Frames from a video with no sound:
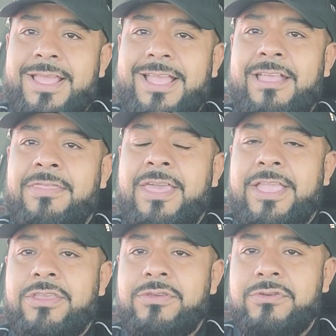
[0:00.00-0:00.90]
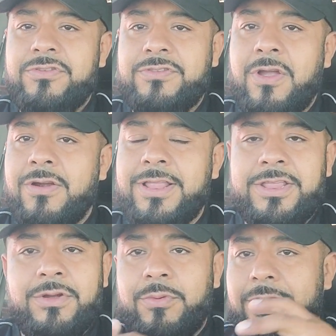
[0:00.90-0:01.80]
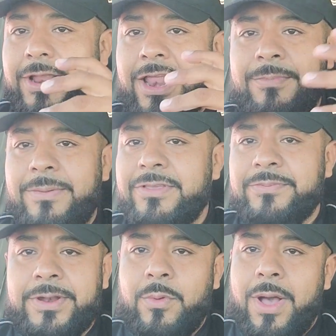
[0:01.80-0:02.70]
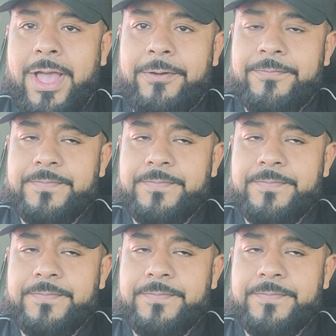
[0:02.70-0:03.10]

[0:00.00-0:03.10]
and that you start, you know what, and maybe it's been a while.